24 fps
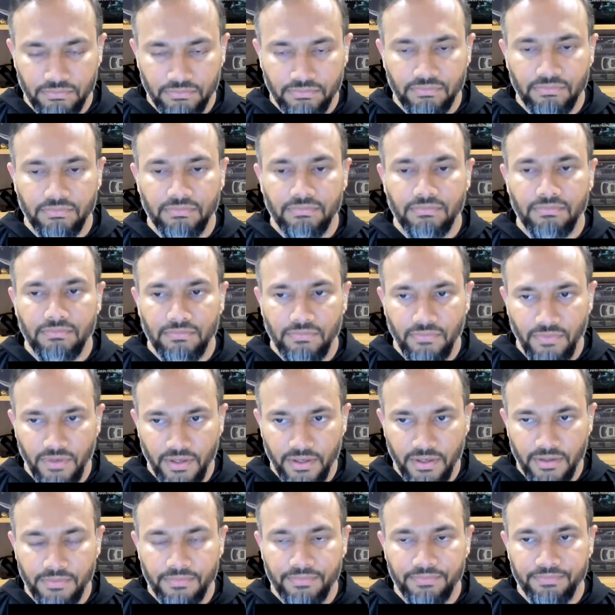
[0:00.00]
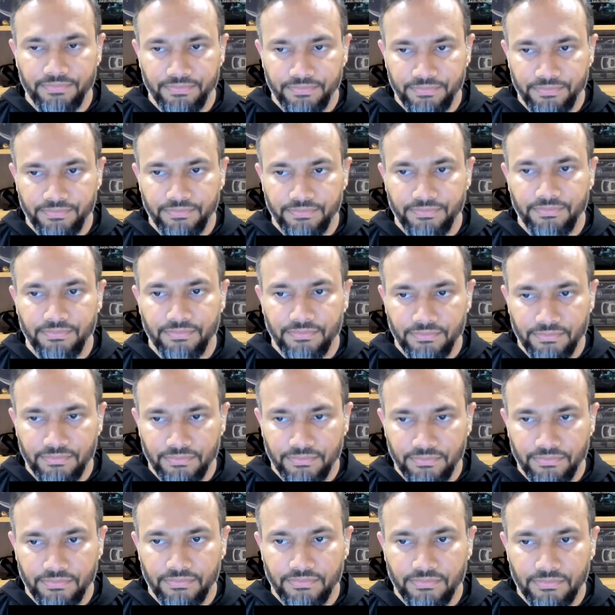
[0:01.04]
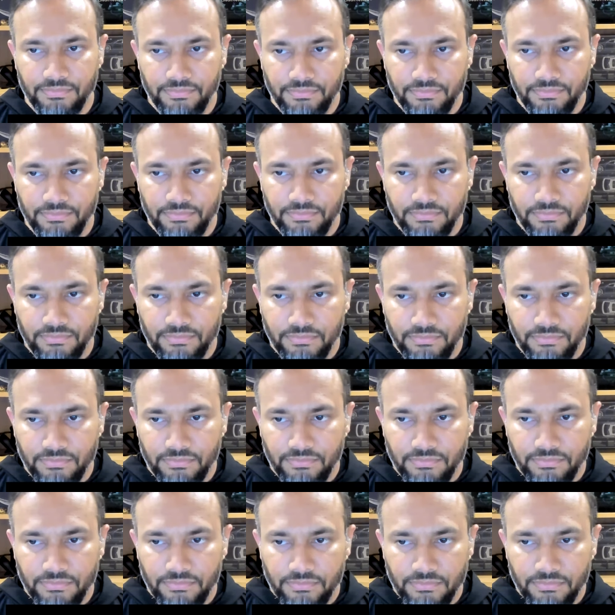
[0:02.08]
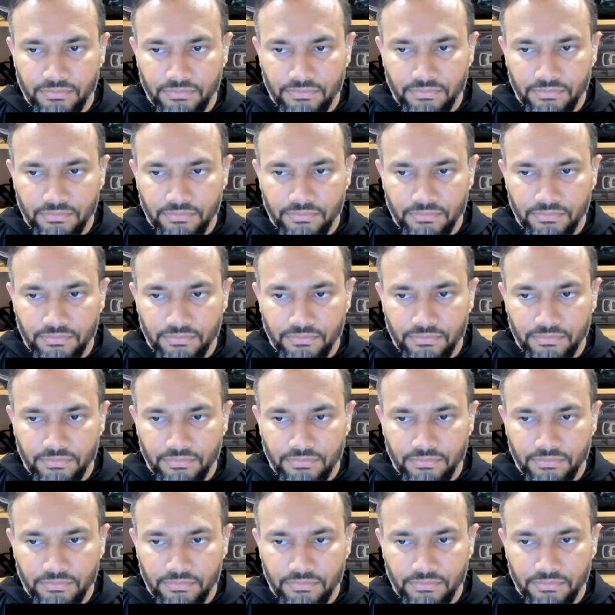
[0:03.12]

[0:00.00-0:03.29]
This person isn't speaking.